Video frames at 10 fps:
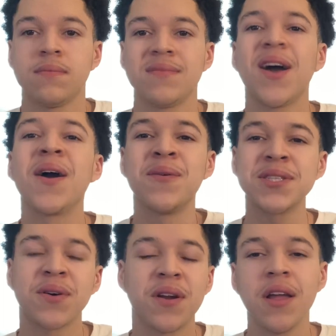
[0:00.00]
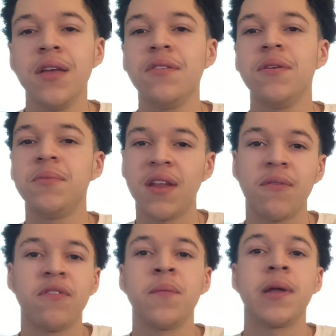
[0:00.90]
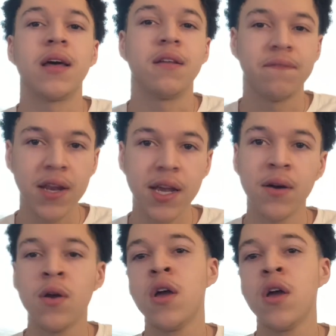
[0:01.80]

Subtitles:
Okay, what's going on YouTube? Today we're filming another video.